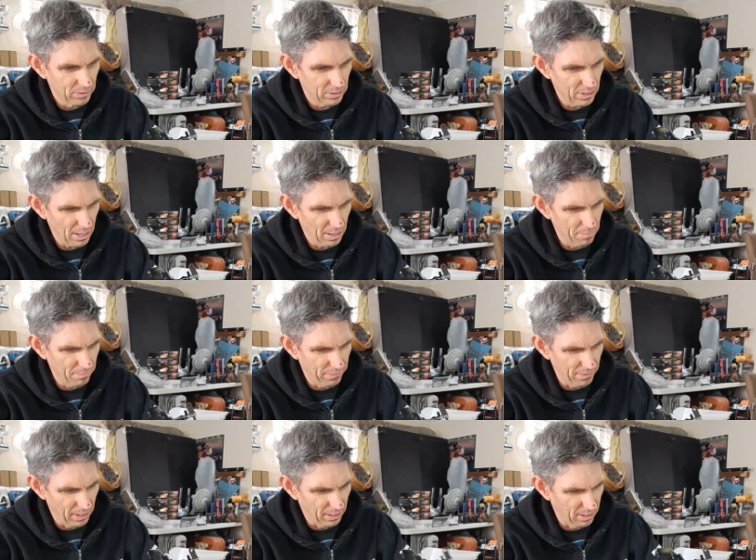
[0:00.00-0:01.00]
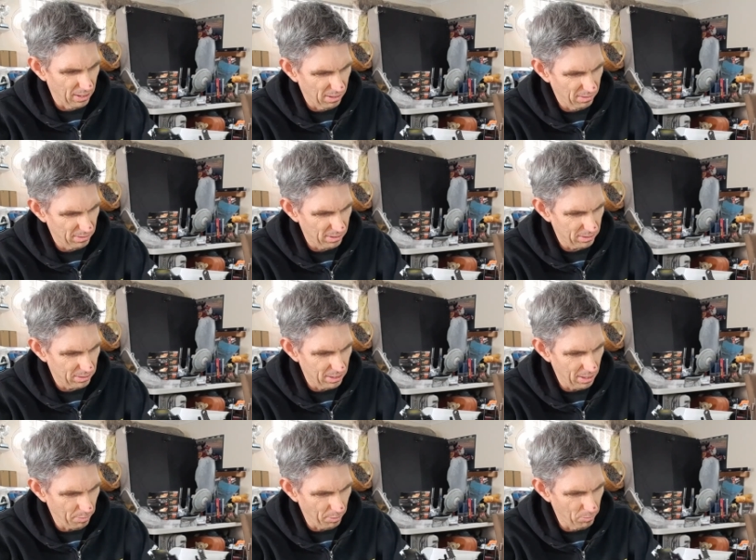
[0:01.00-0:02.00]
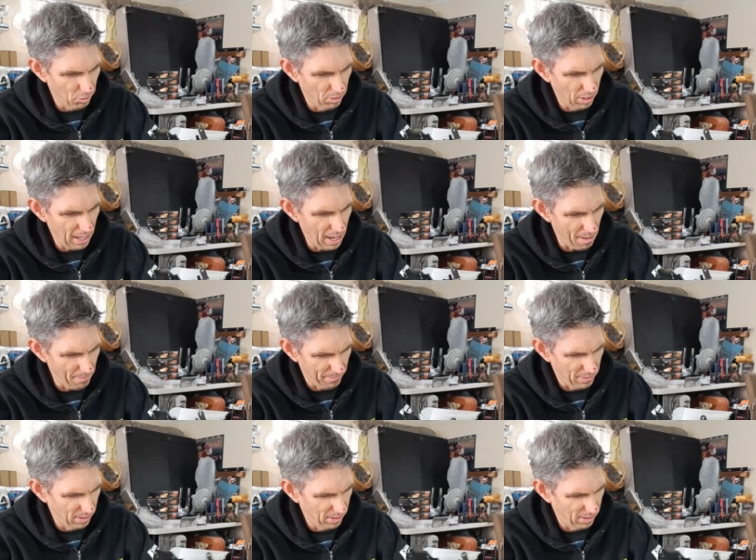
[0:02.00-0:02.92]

Same thing, just nip them all up.